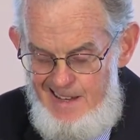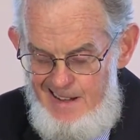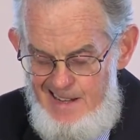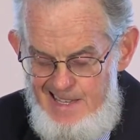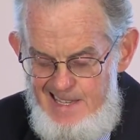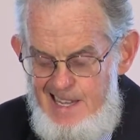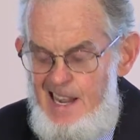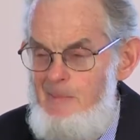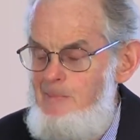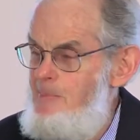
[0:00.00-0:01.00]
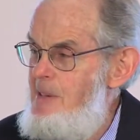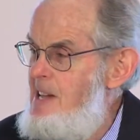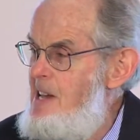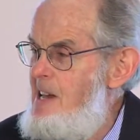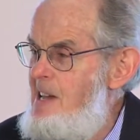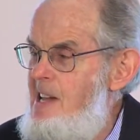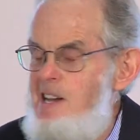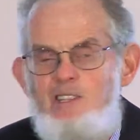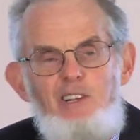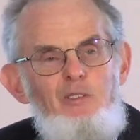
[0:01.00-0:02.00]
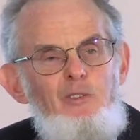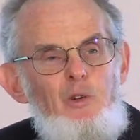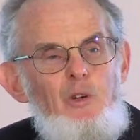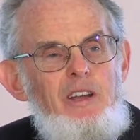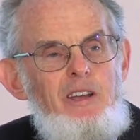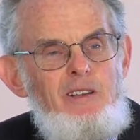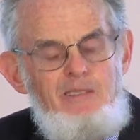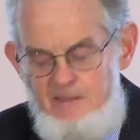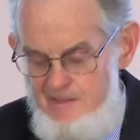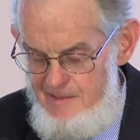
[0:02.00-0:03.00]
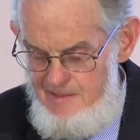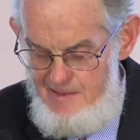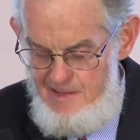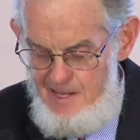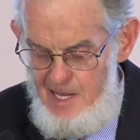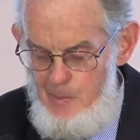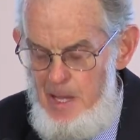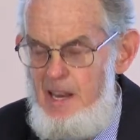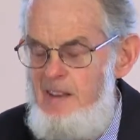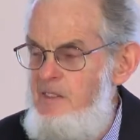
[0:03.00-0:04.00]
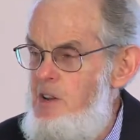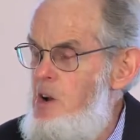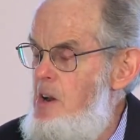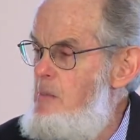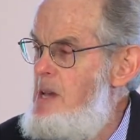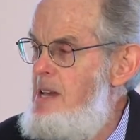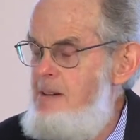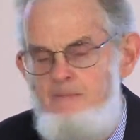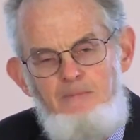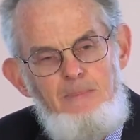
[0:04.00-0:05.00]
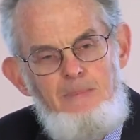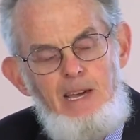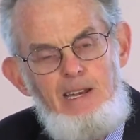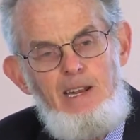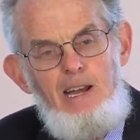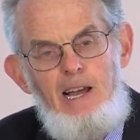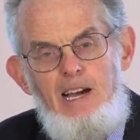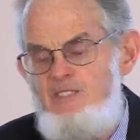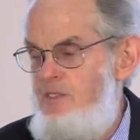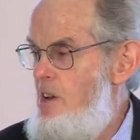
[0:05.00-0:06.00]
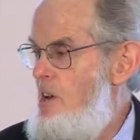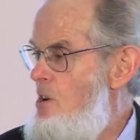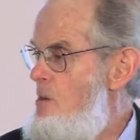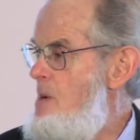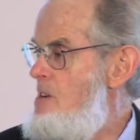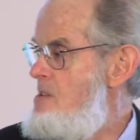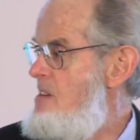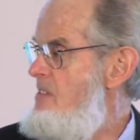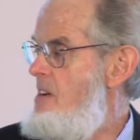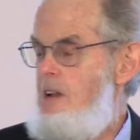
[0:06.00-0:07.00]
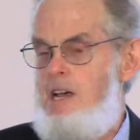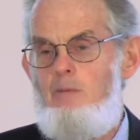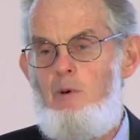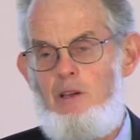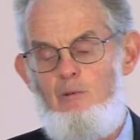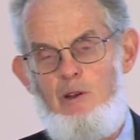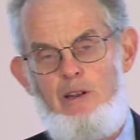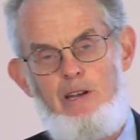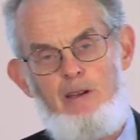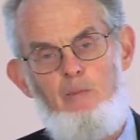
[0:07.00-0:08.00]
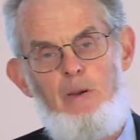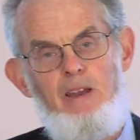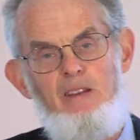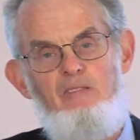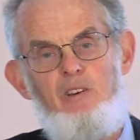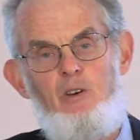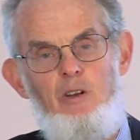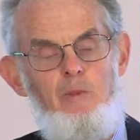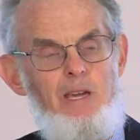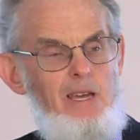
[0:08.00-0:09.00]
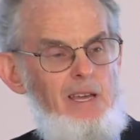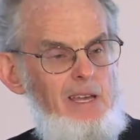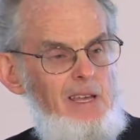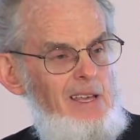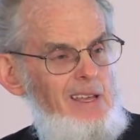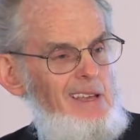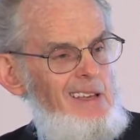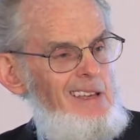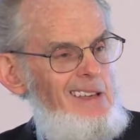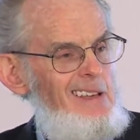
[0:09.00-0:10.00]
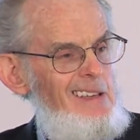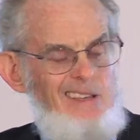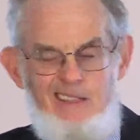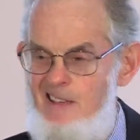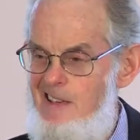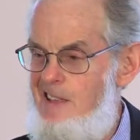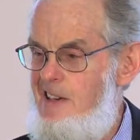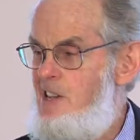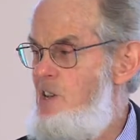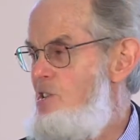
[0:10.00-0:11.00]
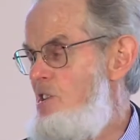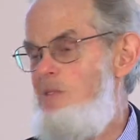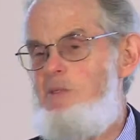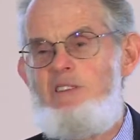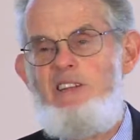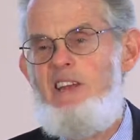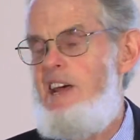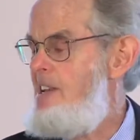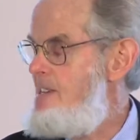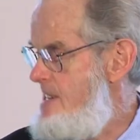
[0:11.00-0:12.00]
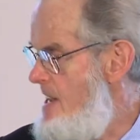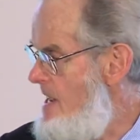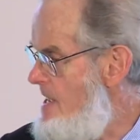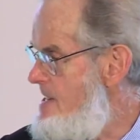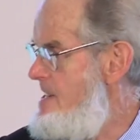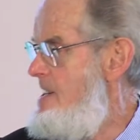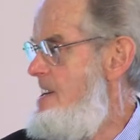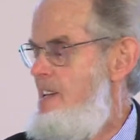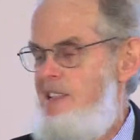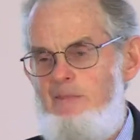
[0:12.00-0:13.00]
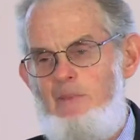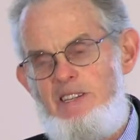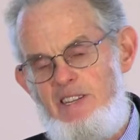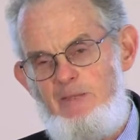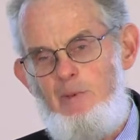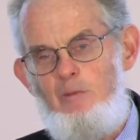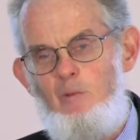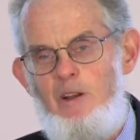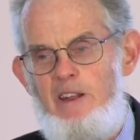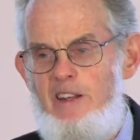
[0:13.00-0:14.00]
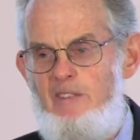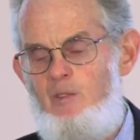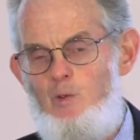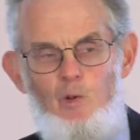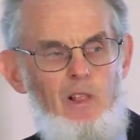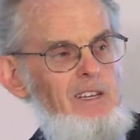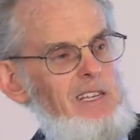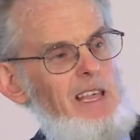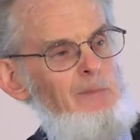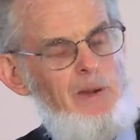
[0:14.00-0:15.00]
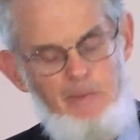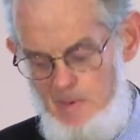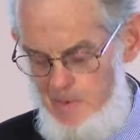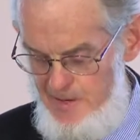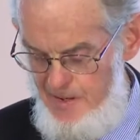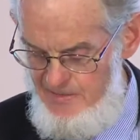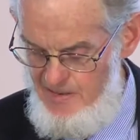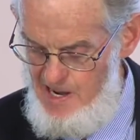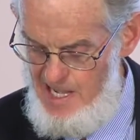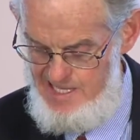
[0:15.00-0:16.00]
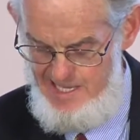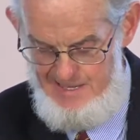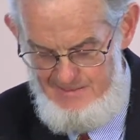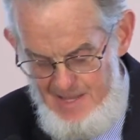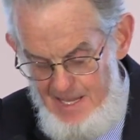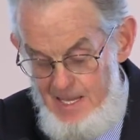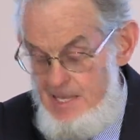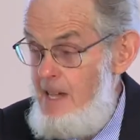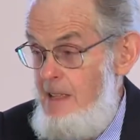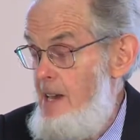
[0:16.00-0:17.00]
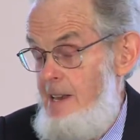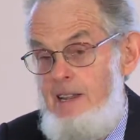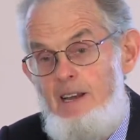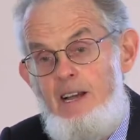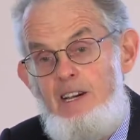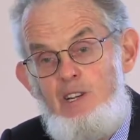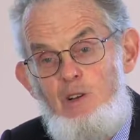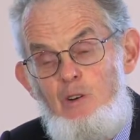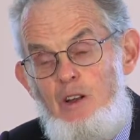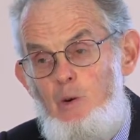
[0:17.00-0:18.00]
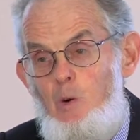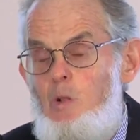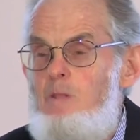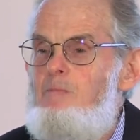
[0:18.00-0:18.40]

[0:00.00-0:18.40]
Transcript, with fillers: I set up the uh, Council for the Competitive Economy. That didn't last very long because I found nobody wanted a competitive economy. The consumers didn't understand it. The businessmen wanted it for all those other people, but not for us. So that didn't last long at all.